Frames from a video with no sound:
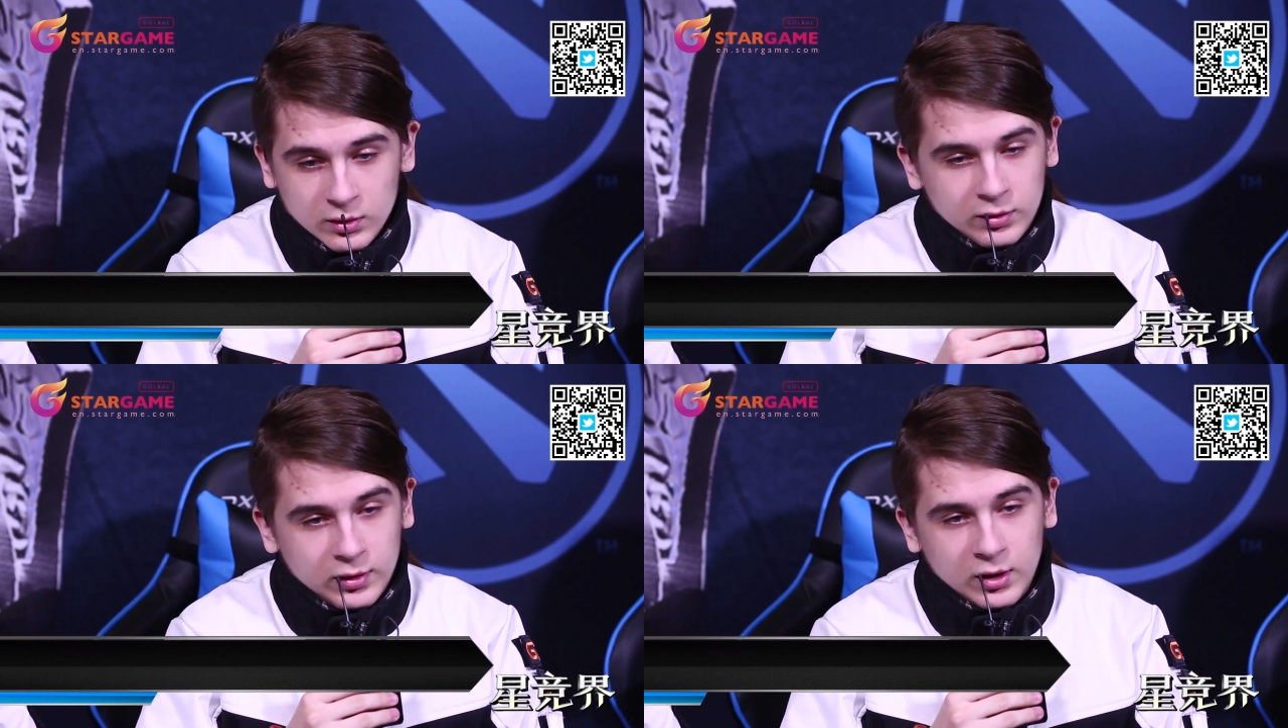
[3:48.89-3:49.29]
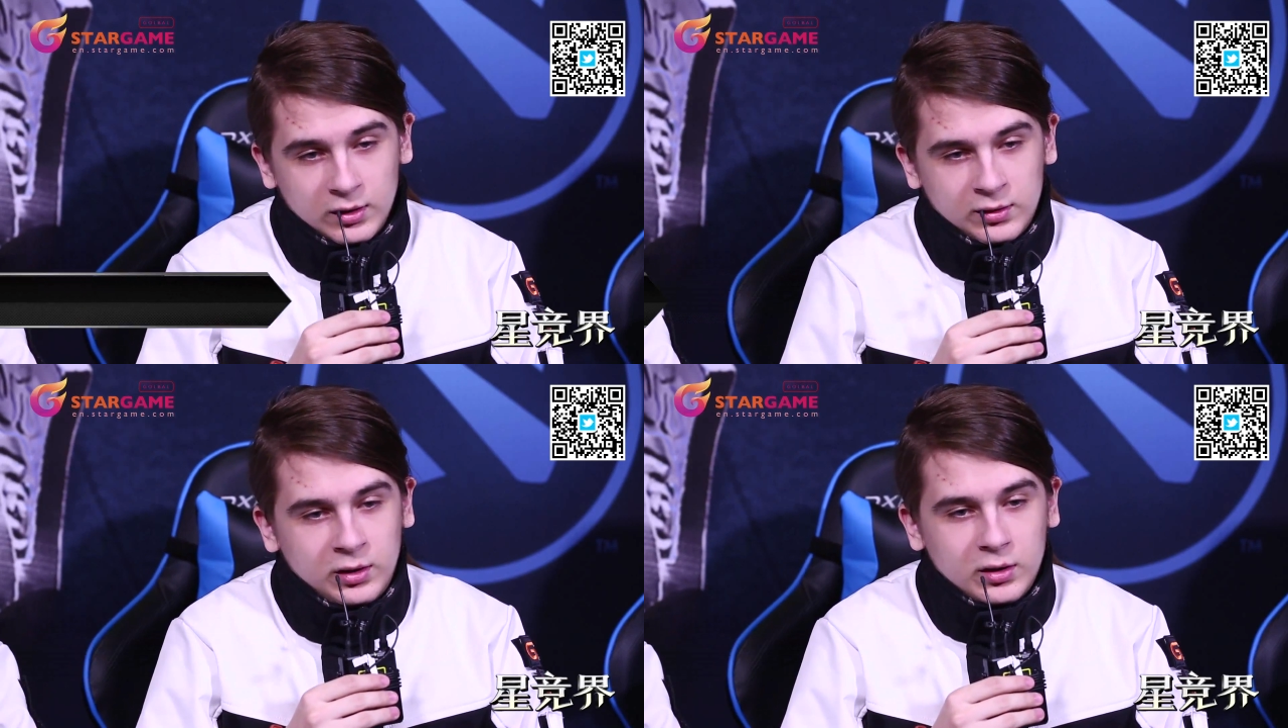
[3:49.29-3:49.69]

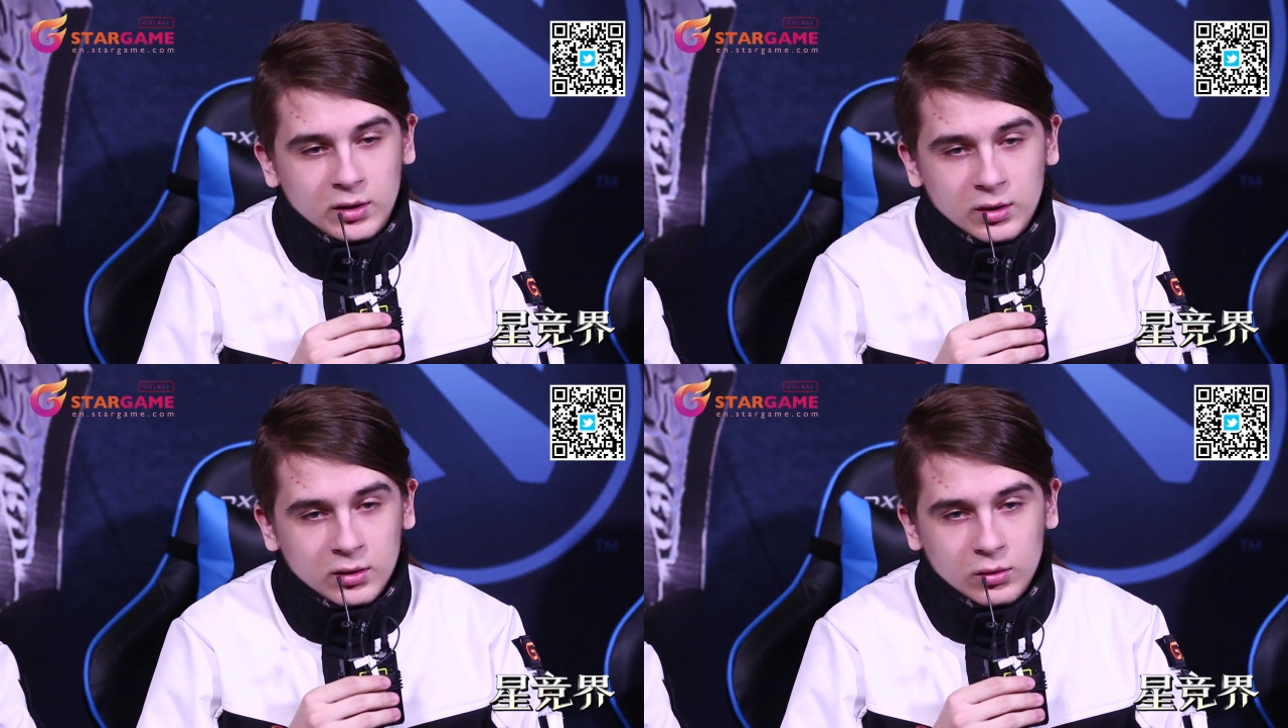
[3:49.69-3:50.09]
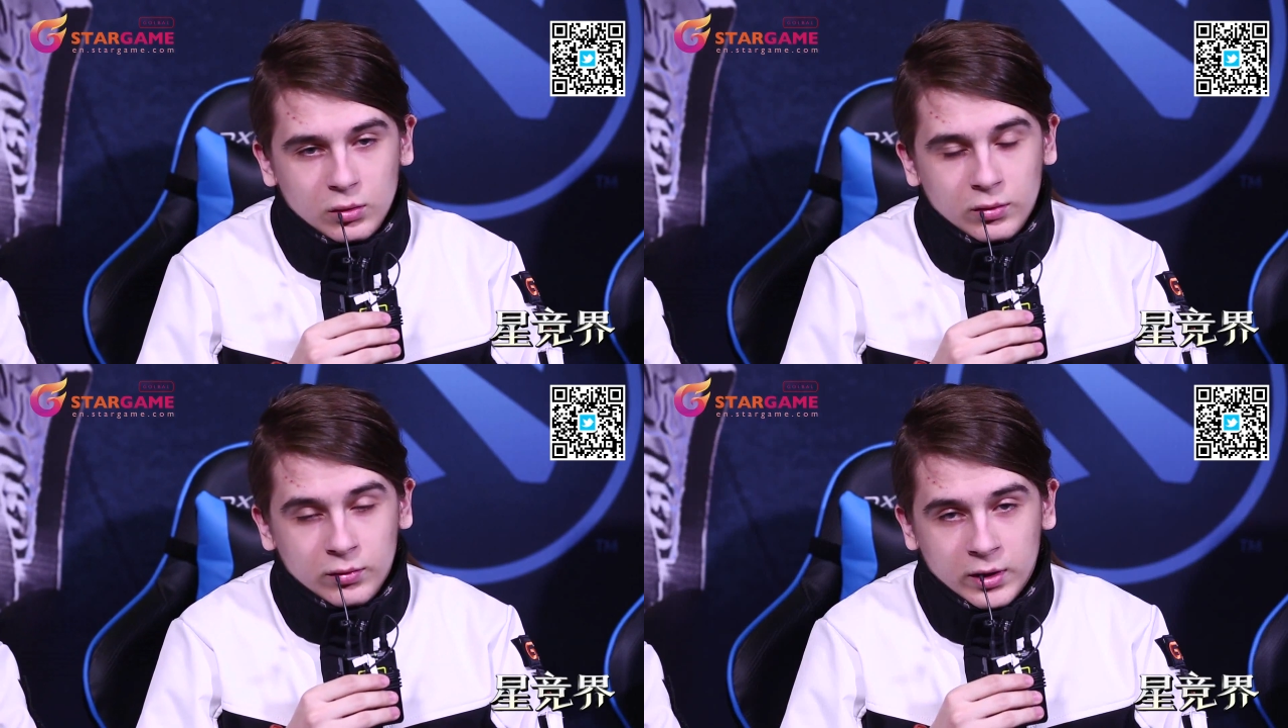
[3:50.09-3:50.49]
CDC didn't
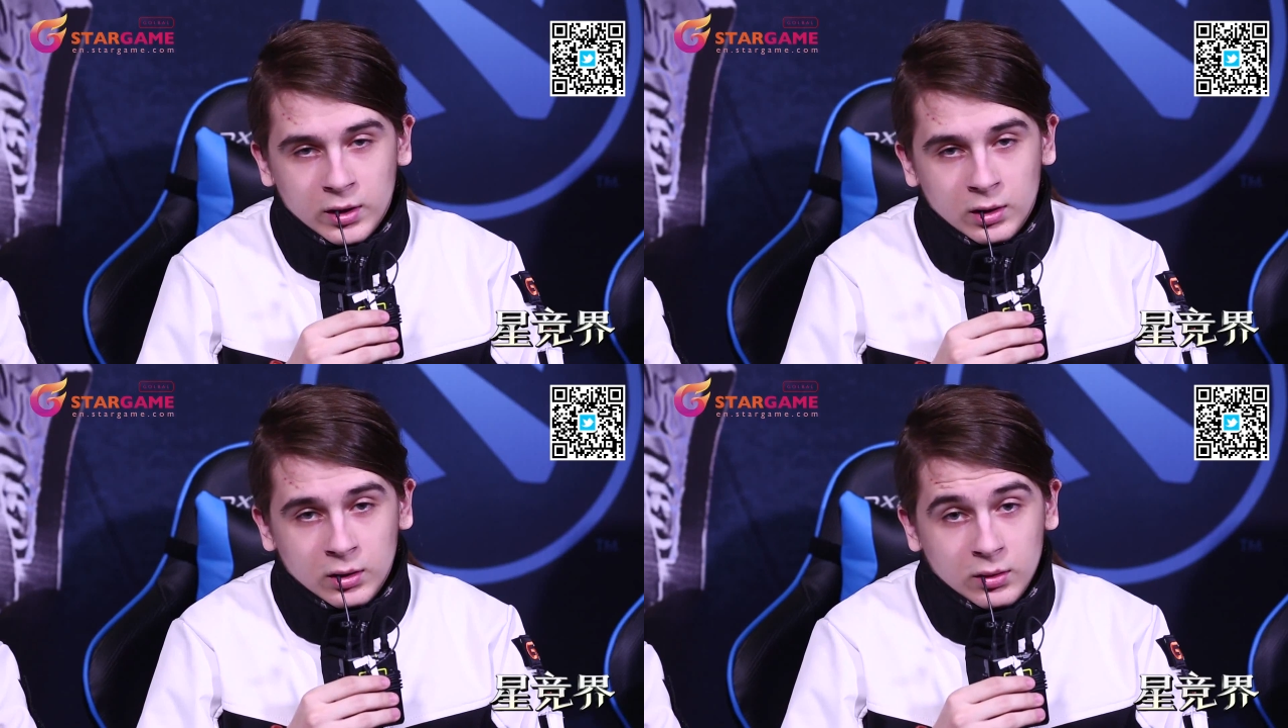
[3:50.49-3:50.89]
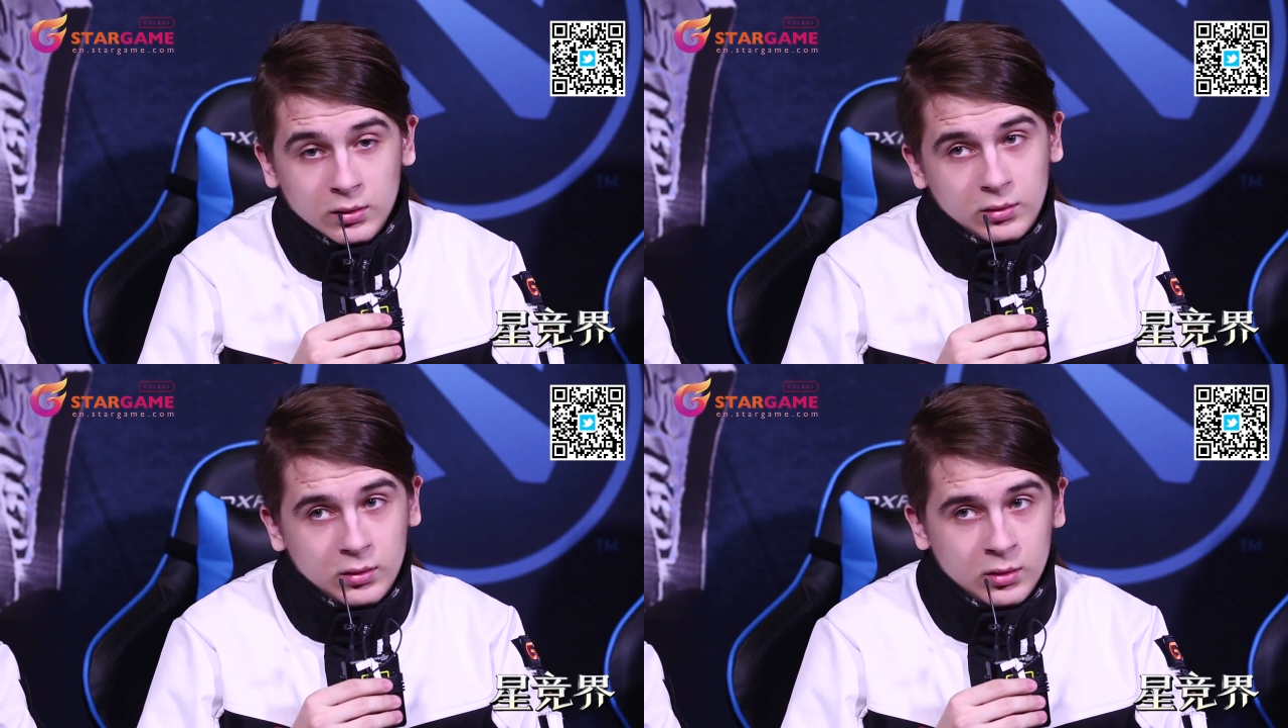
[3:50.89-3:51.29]
do well
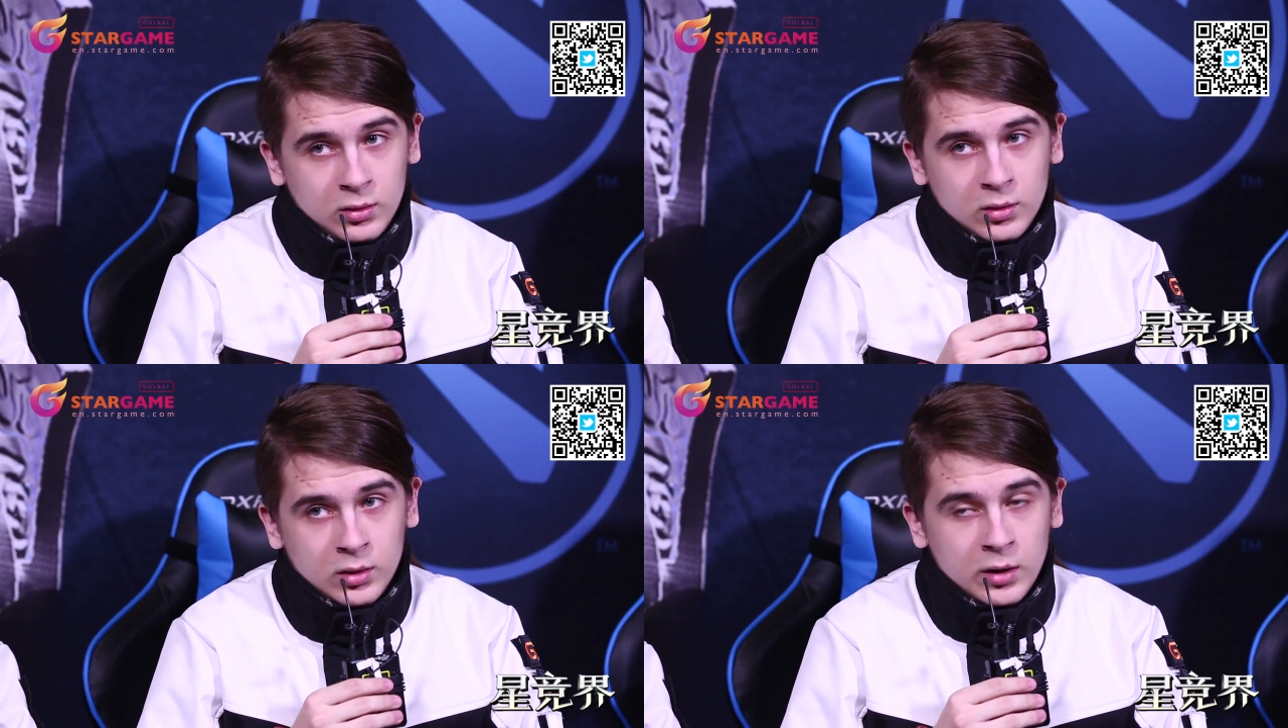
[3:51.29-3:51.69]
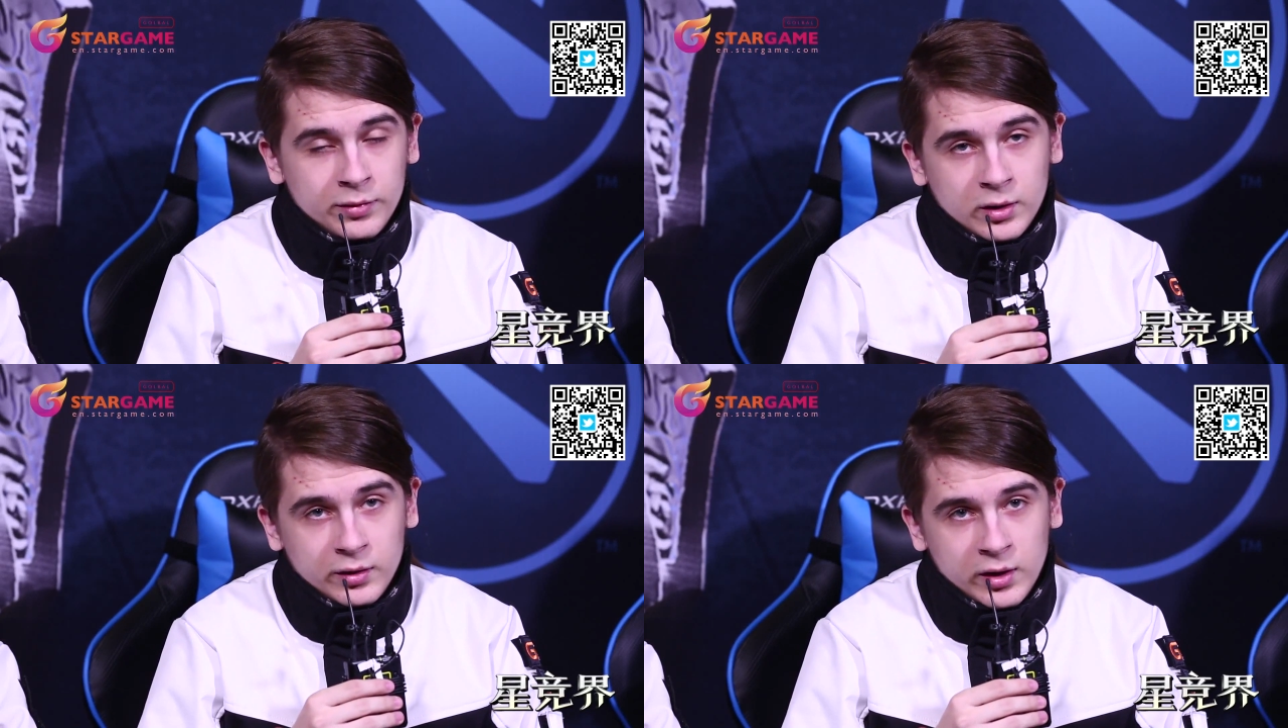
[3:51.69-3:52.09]

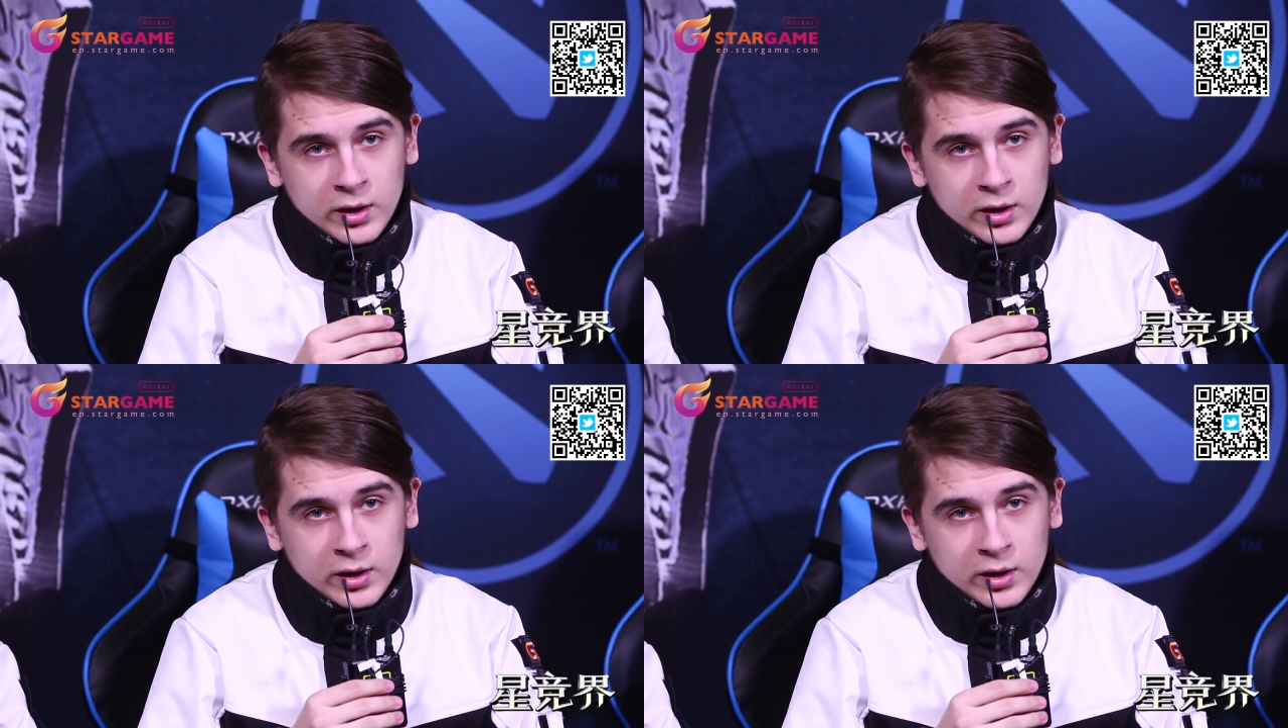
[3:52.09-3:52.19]
after